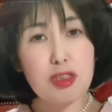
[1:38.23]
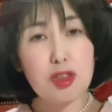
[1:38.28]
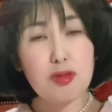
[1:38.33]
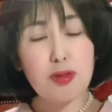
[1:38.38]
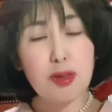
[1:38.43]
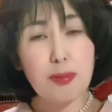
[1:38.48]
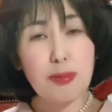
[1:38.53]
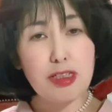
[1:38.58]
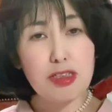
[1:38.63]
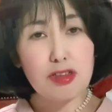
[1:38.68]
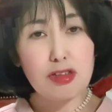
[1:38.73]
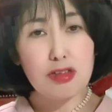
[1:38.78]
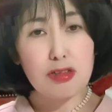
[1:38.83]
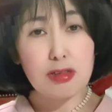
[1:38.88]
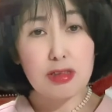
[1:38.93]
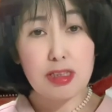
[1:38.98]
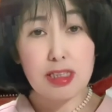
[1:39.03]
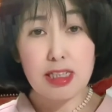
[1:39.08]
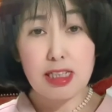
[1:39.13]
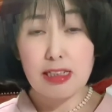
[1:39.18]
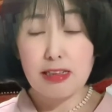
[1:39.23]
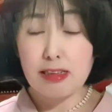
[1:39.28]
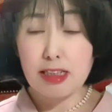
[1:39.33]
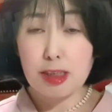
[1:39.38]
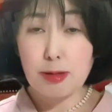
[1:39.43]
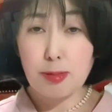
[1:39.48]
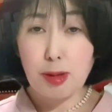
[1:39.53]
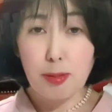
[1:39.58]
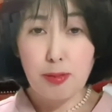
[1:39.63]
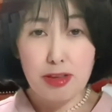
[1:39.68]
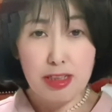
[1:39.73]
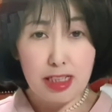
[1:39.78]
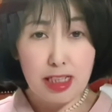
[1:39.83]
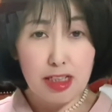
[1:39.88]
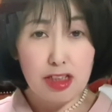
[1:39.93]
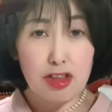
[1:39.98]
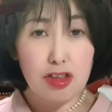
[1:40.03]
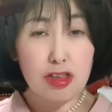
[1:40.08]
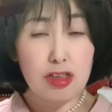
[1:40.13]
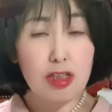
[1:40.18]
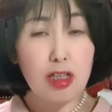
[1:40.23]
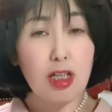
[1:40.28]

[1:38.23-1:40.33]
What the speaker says: mentioned in this publication